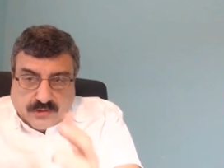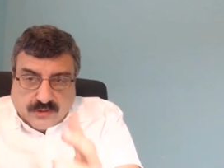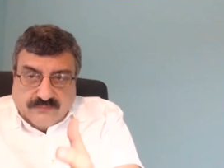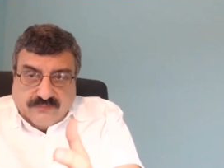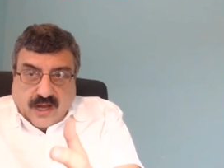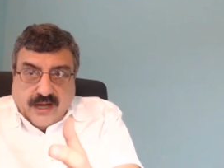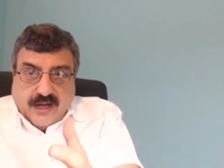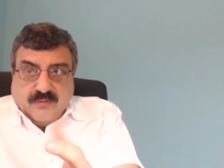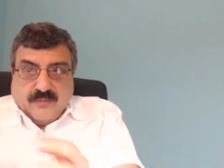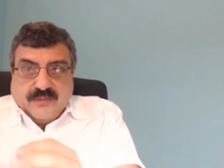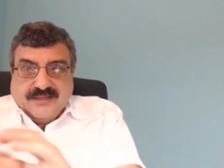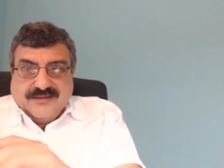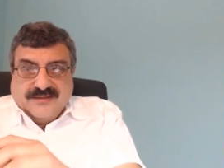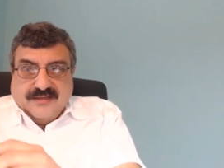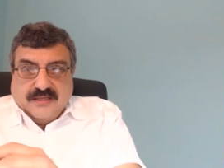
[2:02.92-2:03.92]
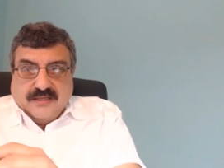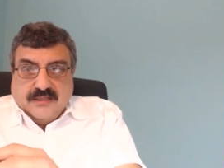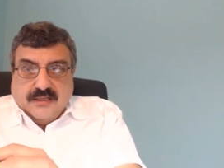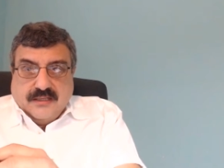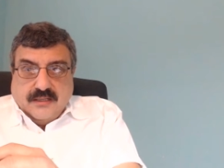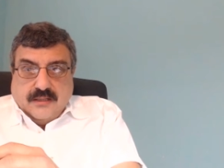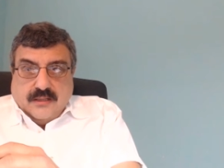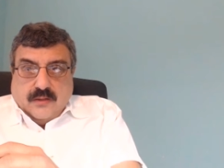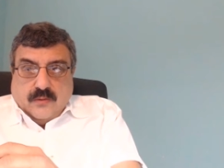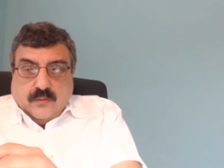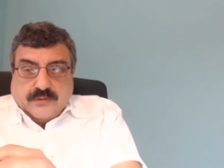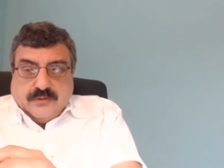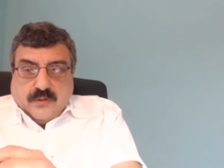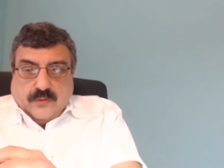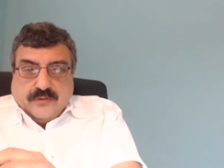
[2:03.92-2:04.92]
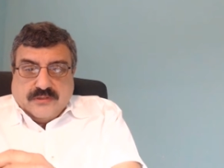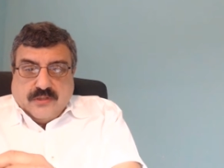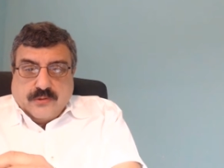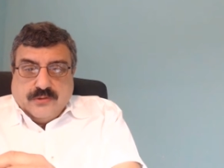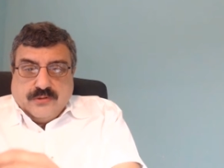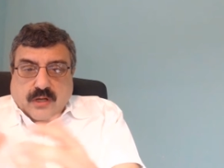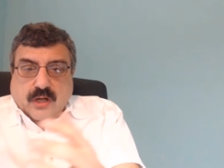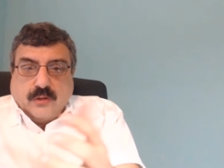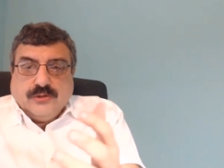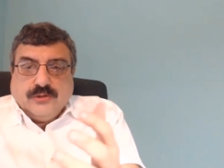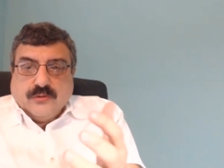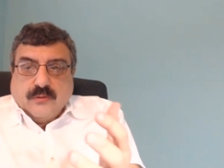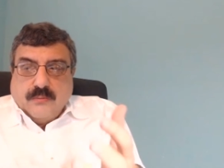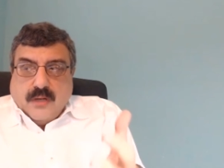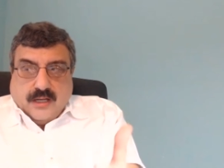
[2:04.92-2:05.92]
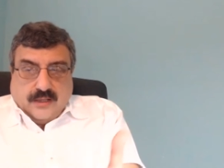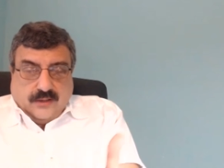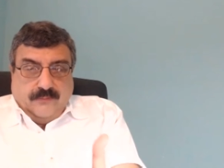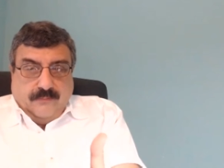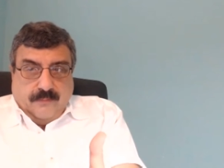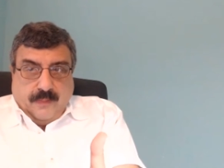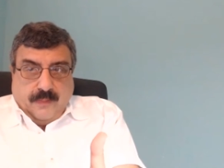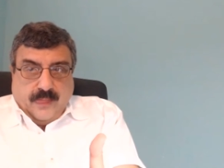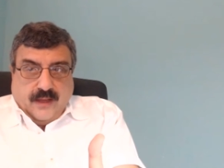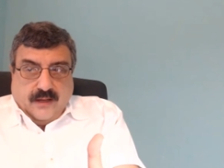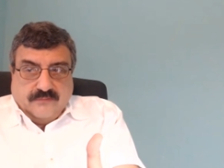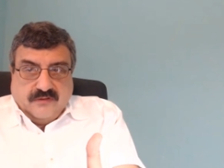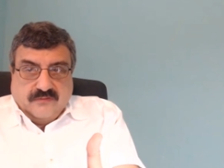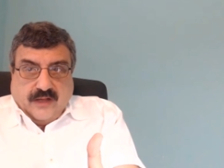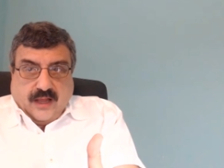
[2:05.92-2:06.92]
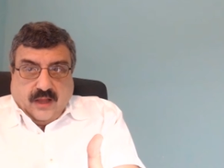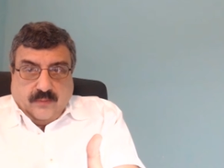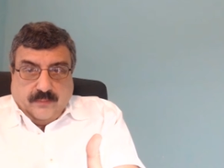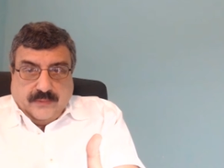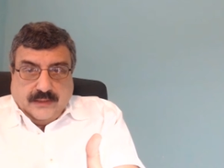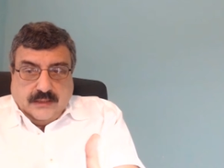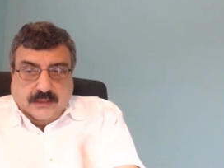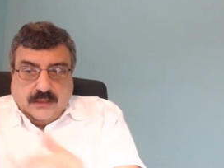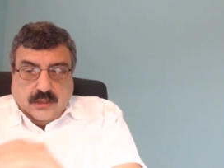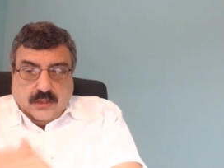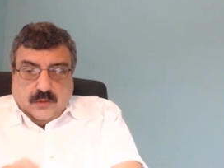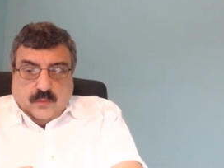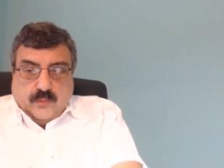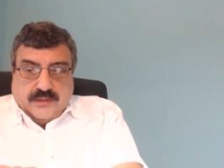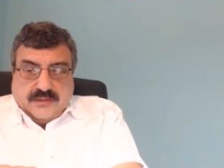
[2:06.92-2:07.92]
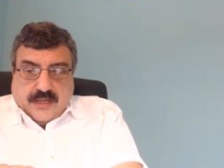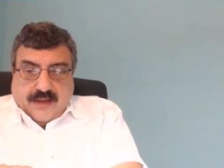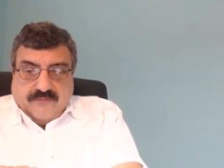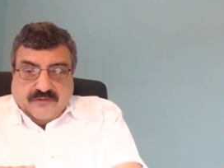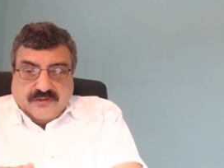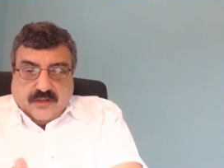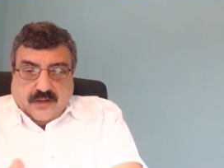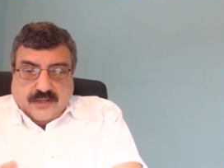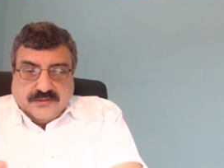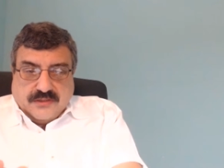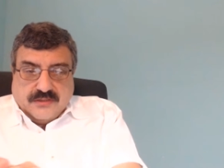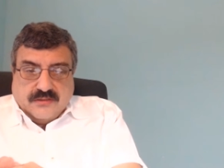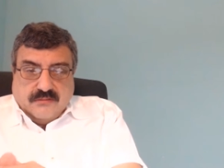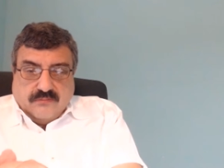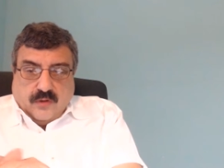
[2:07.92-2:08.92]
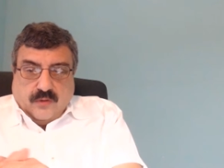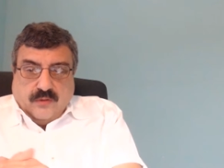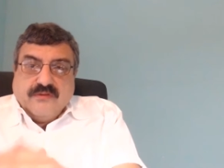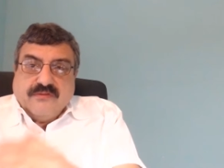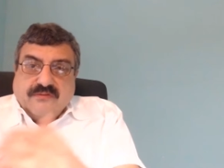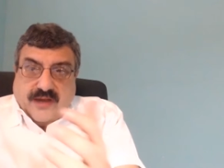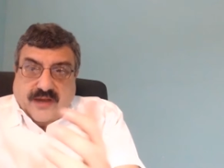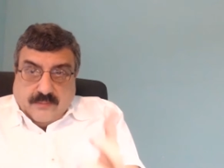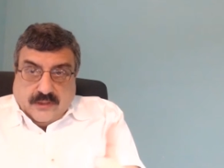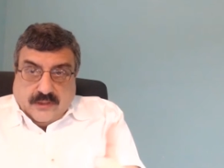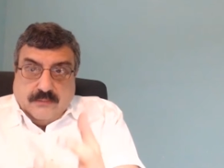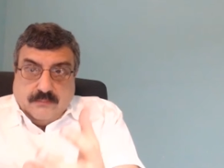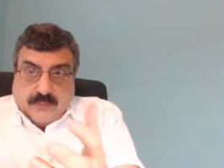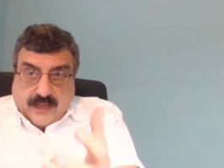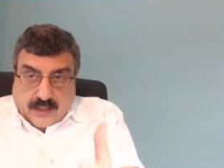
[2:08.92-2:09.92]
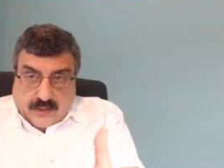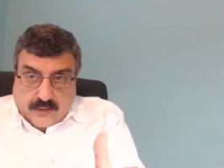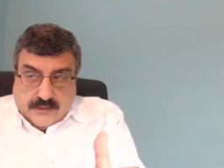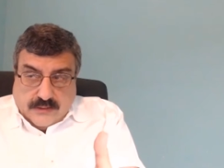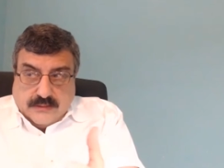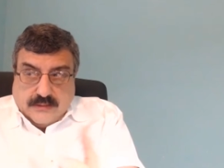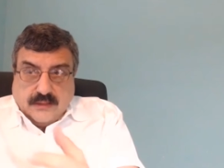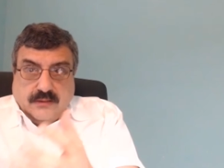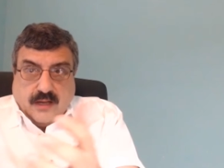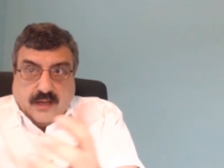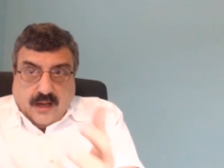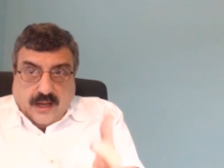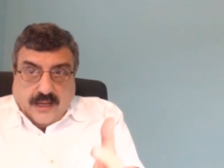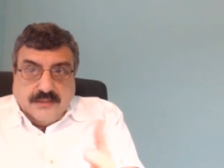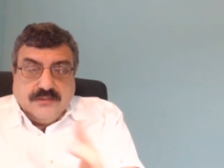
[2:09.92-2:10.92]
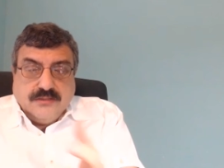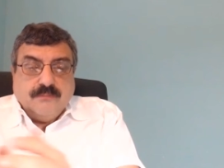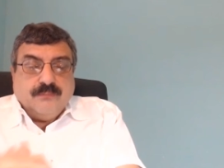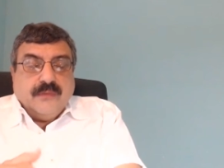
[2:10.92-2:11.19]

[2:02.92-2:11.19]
environment, what's called the social cultural model of development, which emphasizes the role of the family and parents and guides,